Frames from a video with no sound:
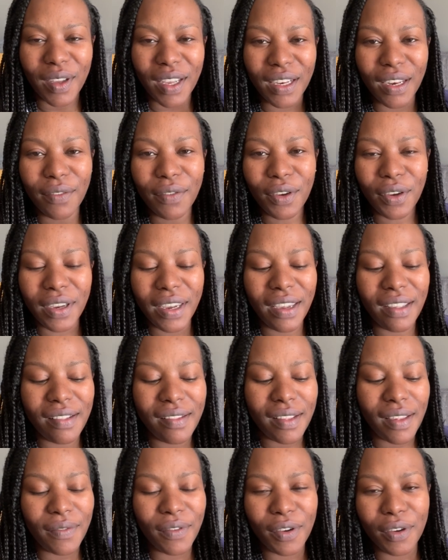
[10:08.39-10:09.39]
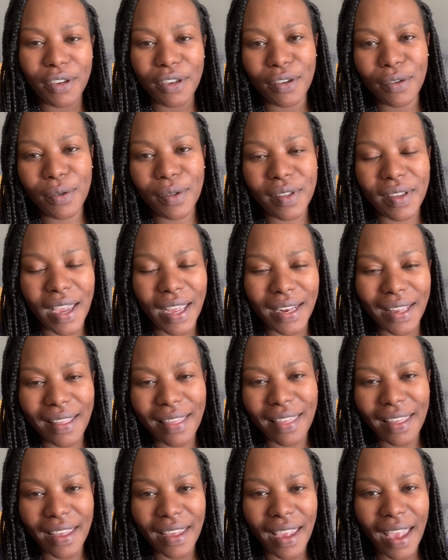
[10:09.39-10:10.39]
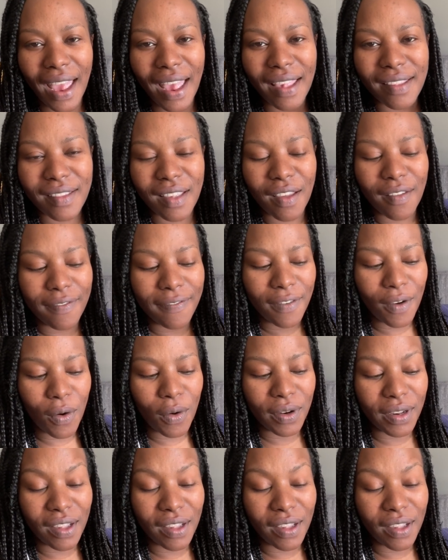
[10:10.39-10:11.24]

any of your kids ever used anything as a phone.